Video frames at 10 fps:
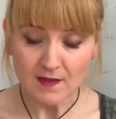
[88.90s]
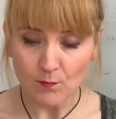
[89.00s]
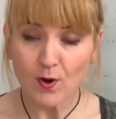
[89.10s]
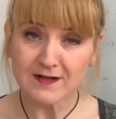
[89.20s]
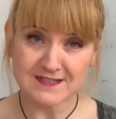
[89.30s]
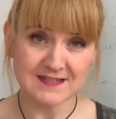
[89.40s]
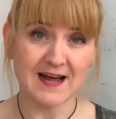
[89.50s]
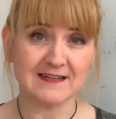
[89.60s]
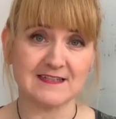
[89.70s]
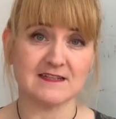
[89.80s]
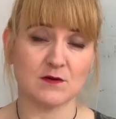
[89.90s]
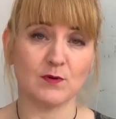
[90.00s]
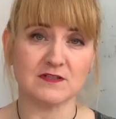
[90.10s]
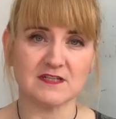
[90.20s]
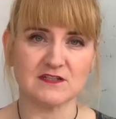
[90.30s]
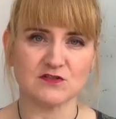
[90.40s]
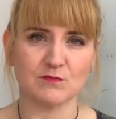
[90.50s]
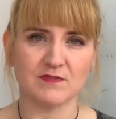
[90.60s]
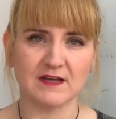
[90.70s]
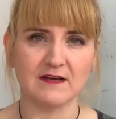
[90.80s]
And what I decided is I wanted
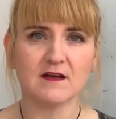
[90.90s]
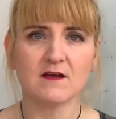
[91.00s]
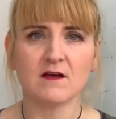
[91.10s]
something